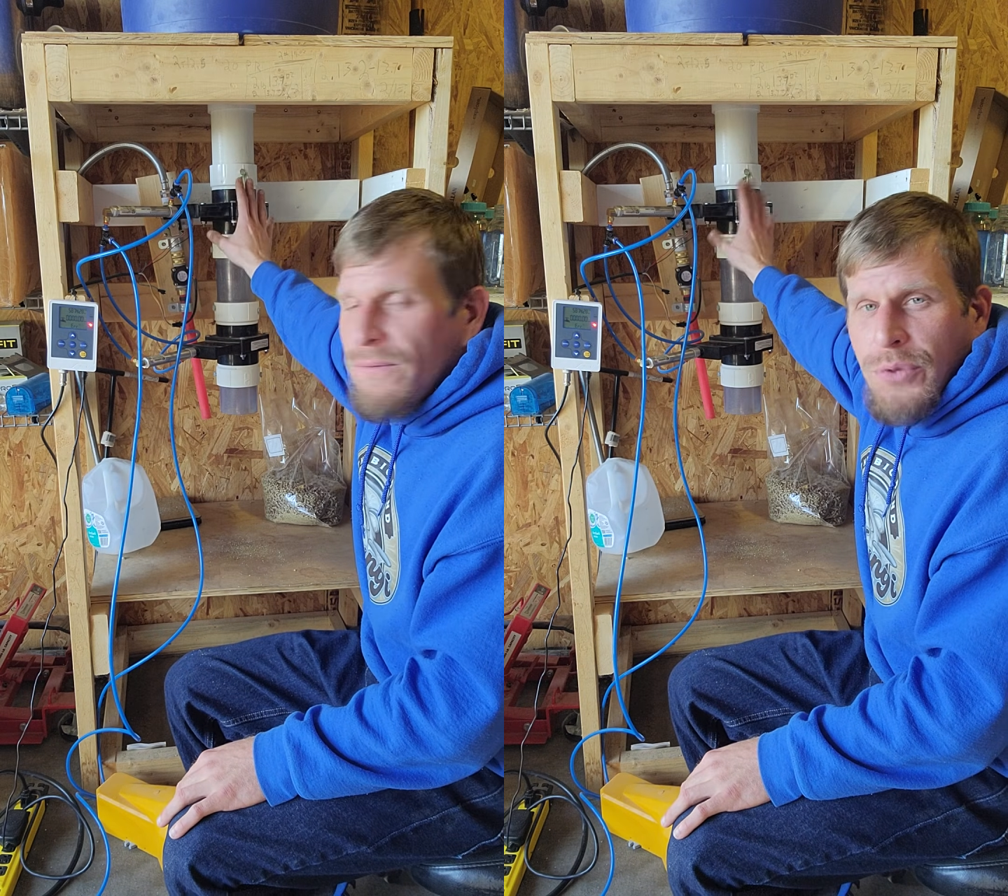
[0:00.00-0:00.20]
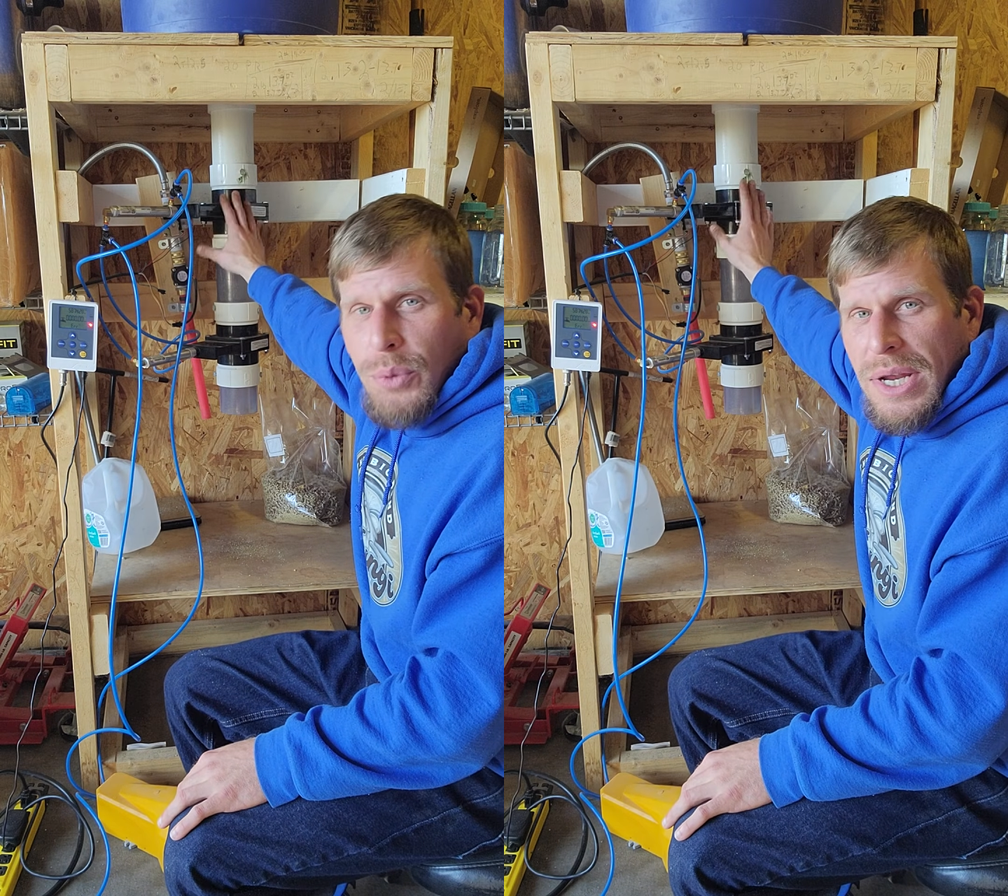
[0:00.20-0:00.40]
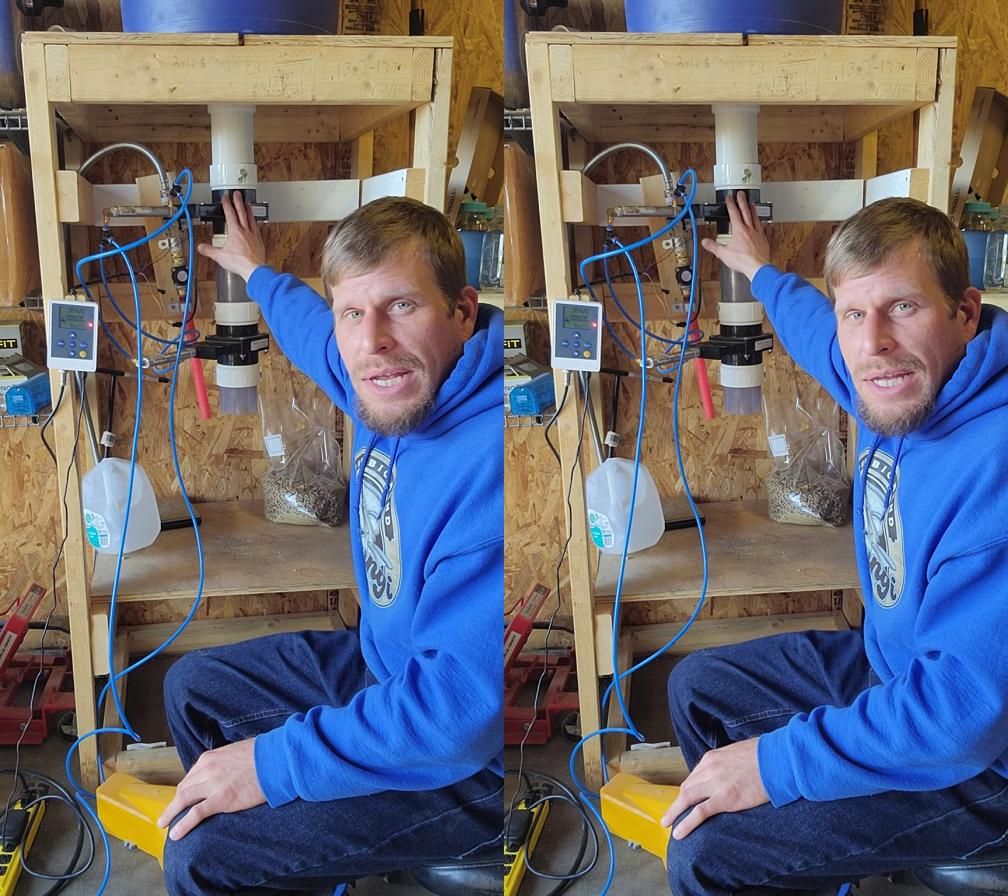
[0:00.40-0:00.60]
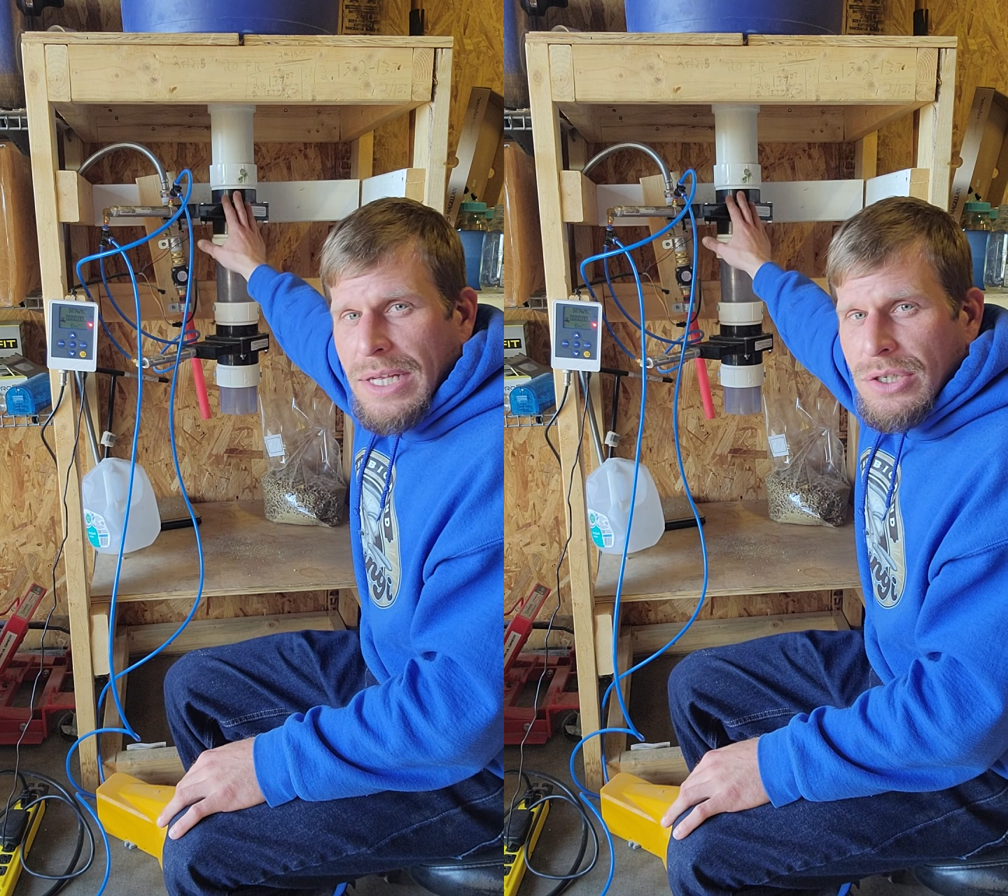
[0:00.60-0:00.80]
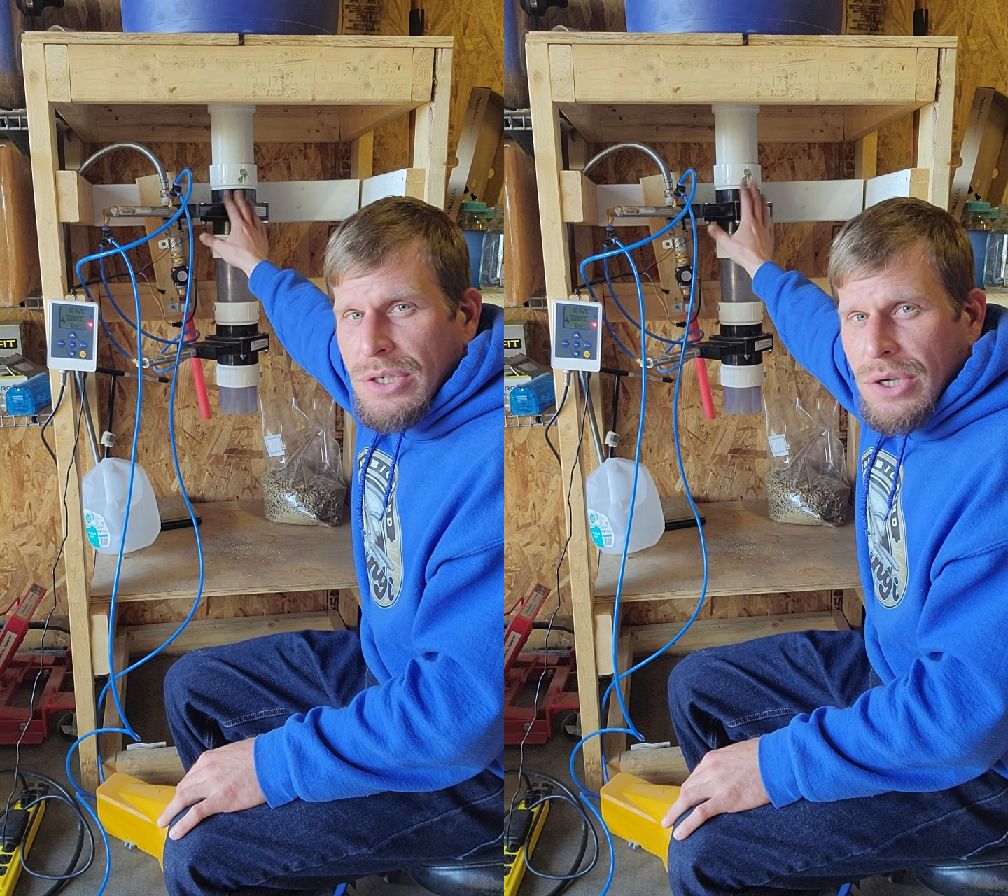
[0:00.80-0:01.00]

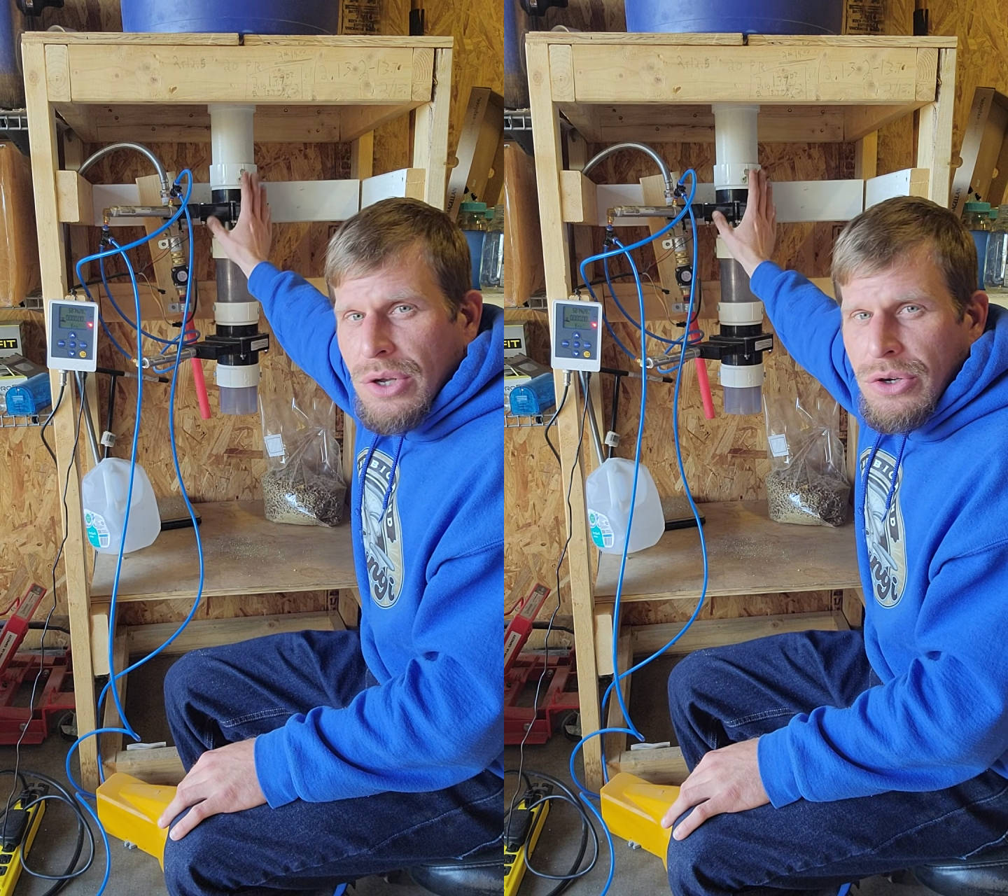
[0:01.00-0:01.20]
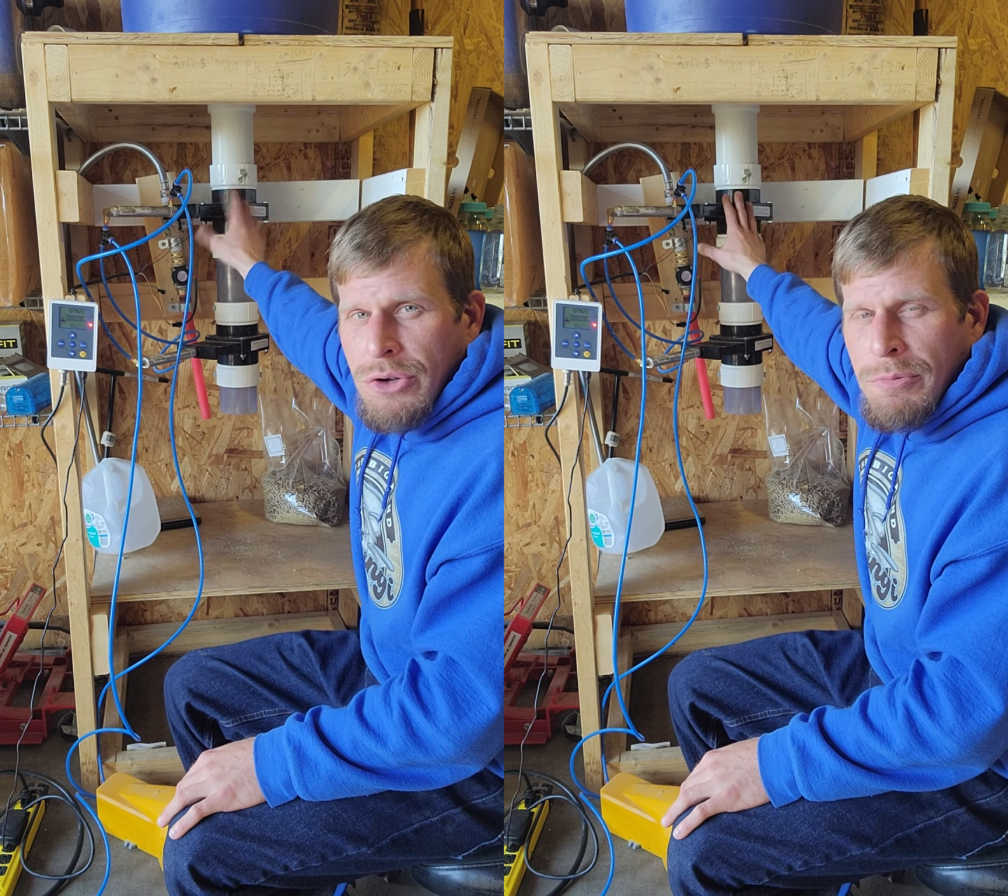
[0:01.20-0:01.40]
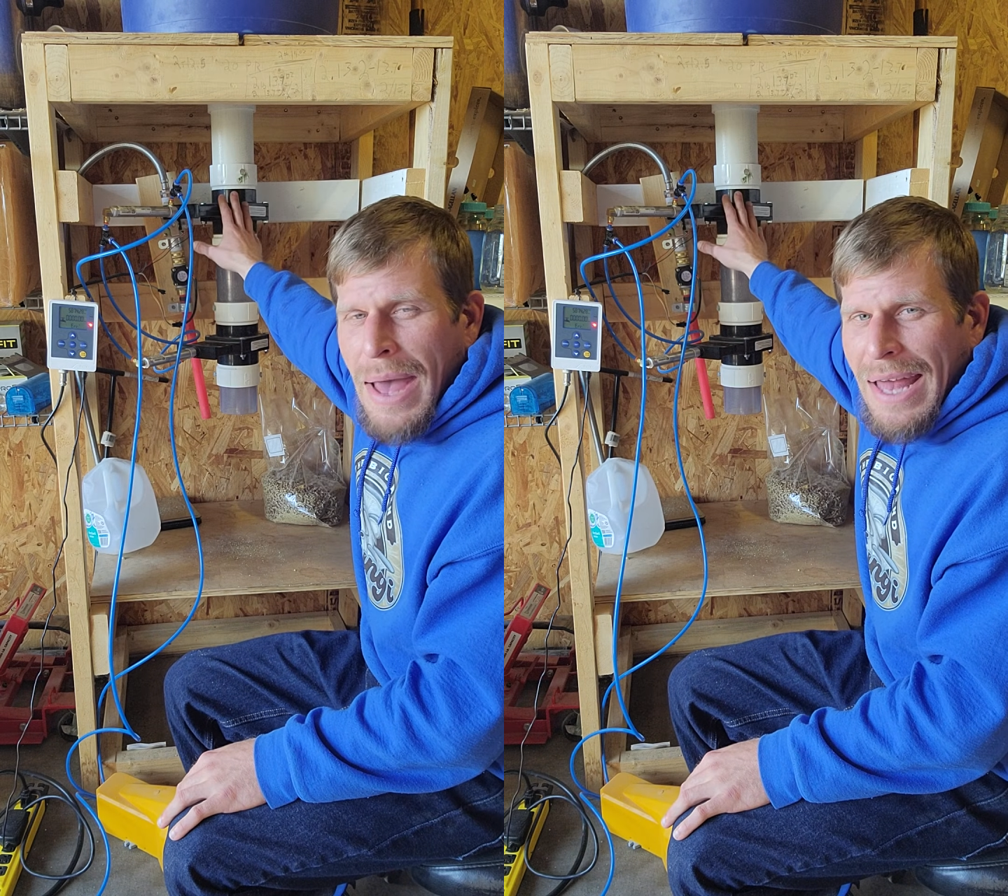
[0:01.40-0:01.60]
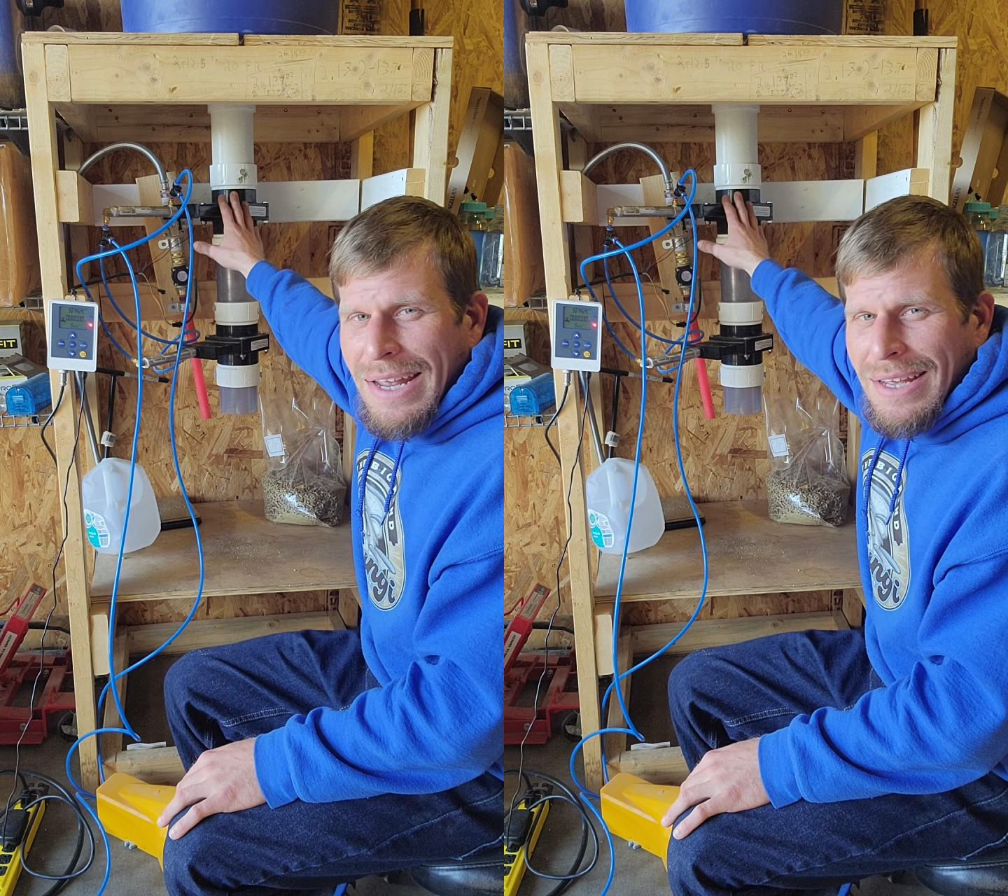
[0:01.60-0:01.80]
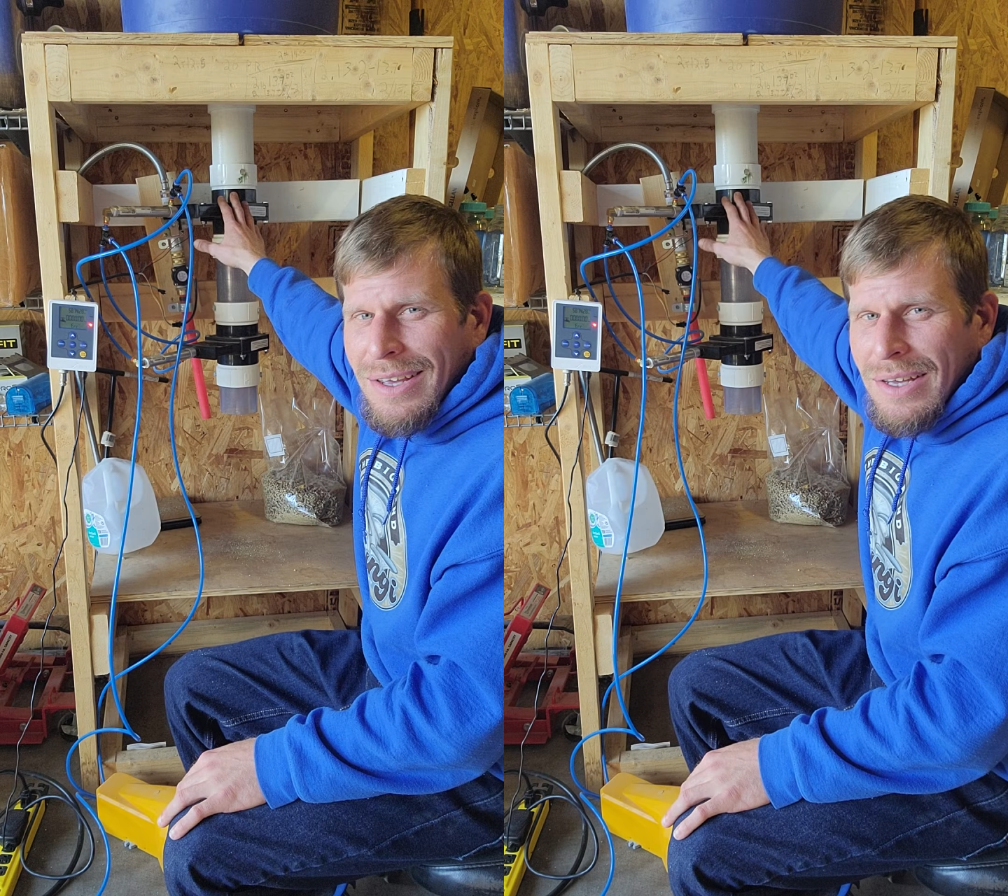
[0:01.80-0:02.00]
3-inch
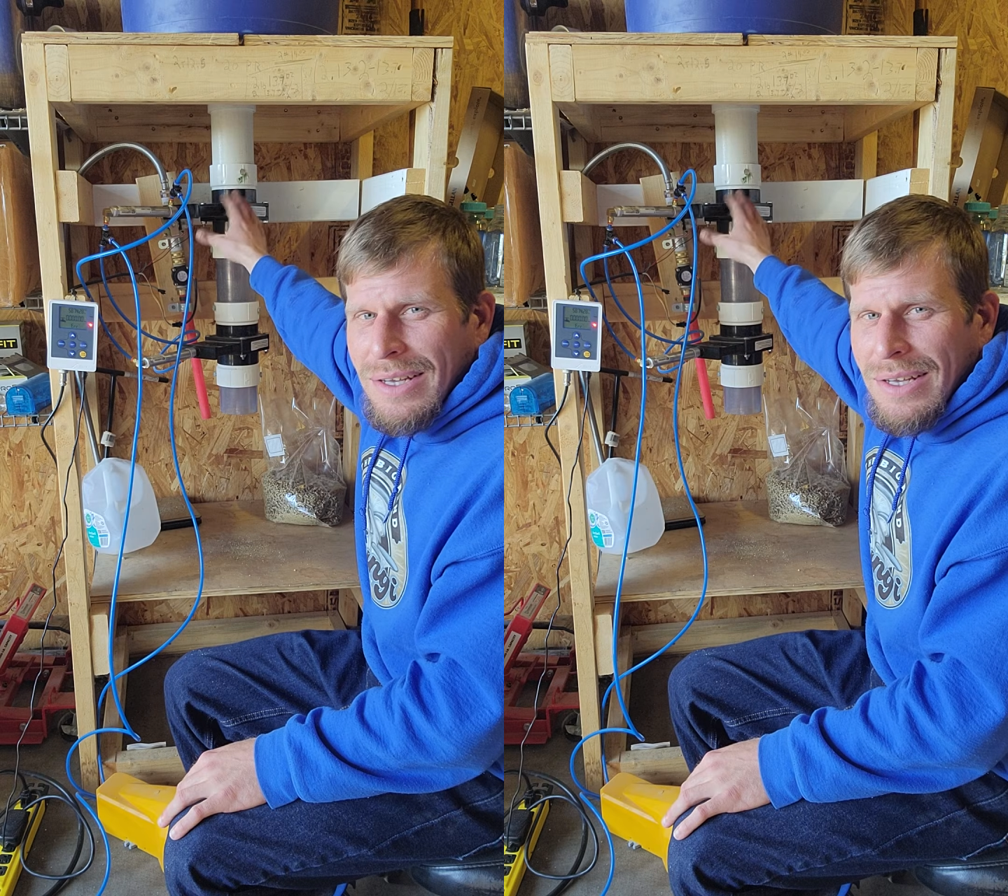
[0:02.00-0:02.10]
pneumatic